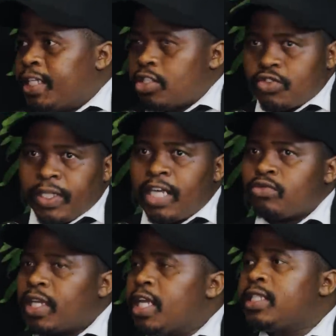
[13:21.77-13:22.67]
rand so
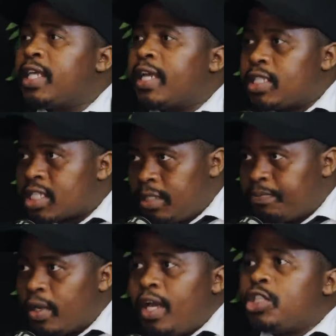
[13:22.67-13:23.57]
that we can take a
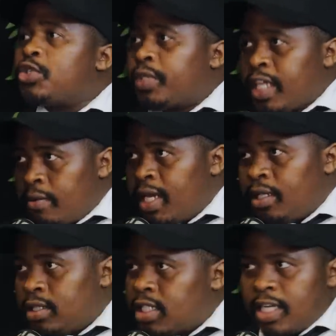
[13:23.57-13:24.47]
trip to
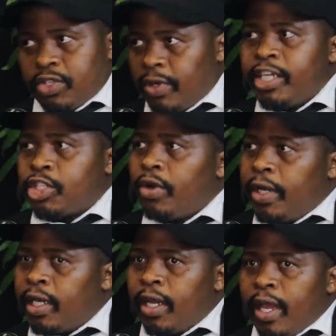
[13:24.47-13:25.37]
Durban just to
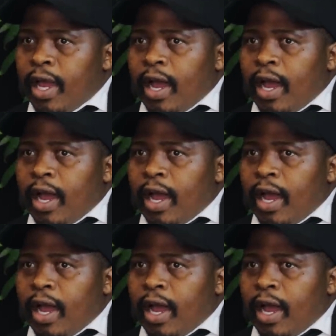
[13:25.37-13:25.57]
enjoy.